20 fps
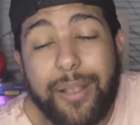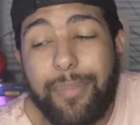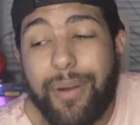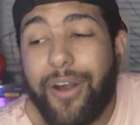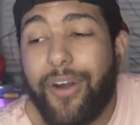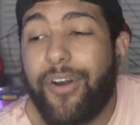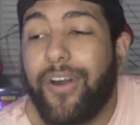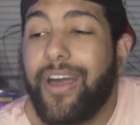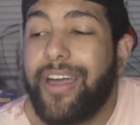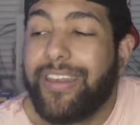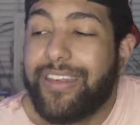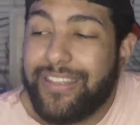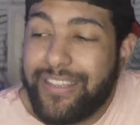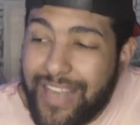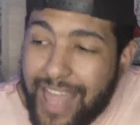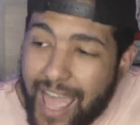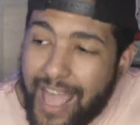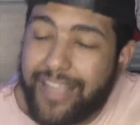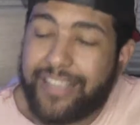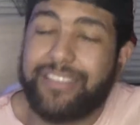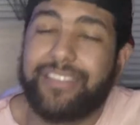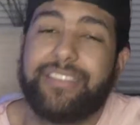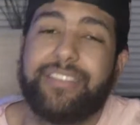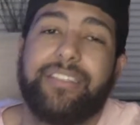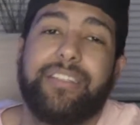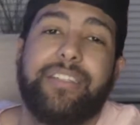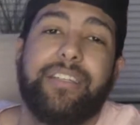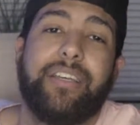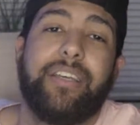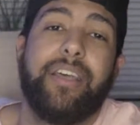about next.
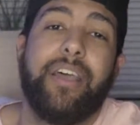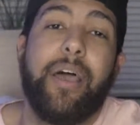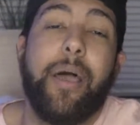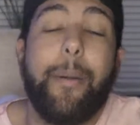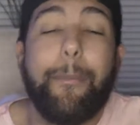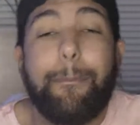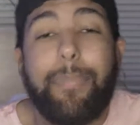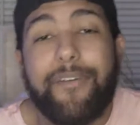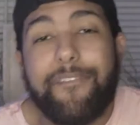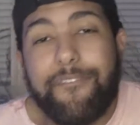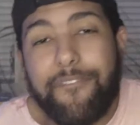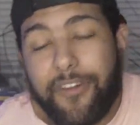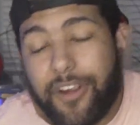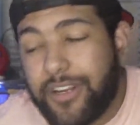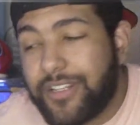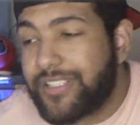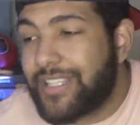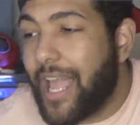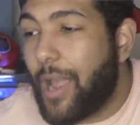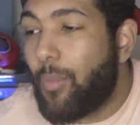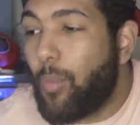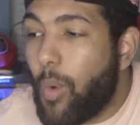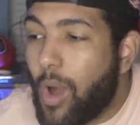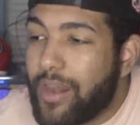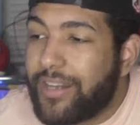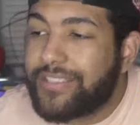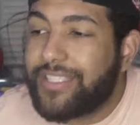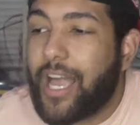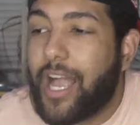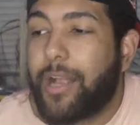But first, I
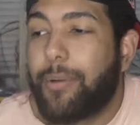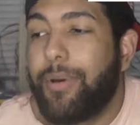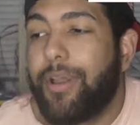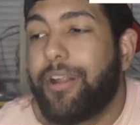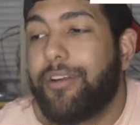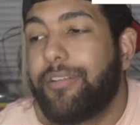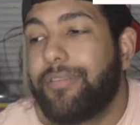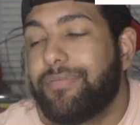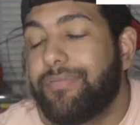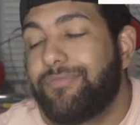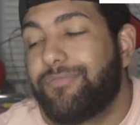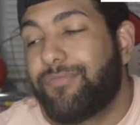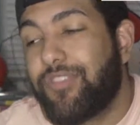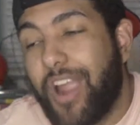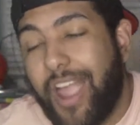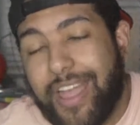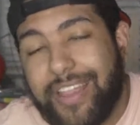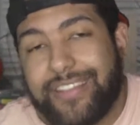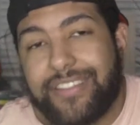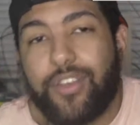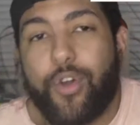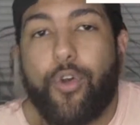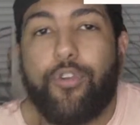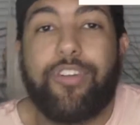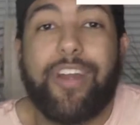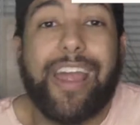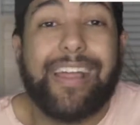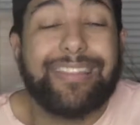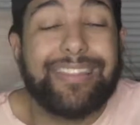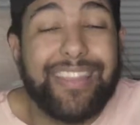want to talk about our friends
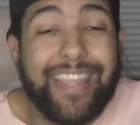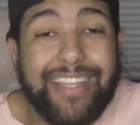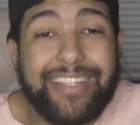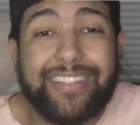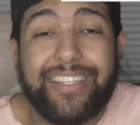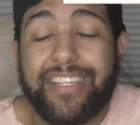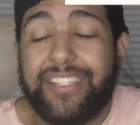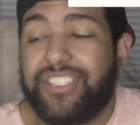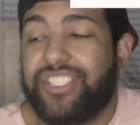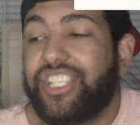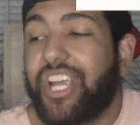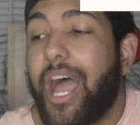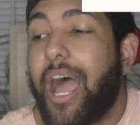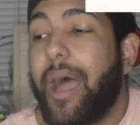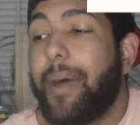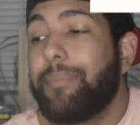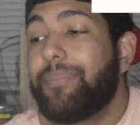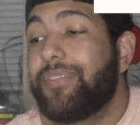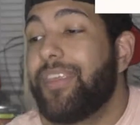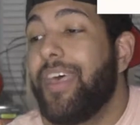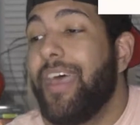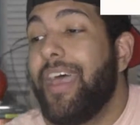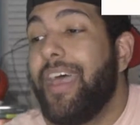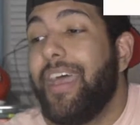over at LinkedIn Jobs.